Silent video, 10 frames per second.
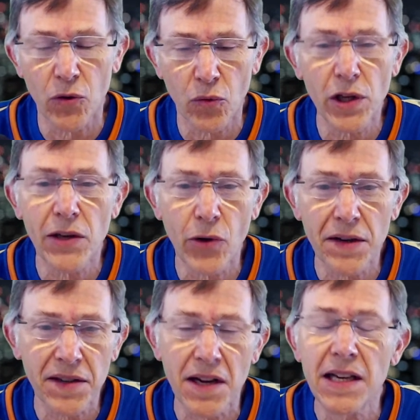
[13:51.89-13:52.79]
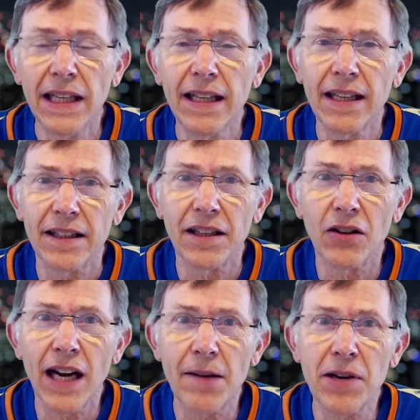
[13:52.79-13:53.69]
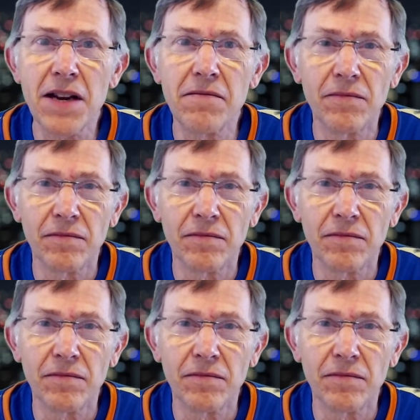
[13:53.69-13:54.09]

really want to see how many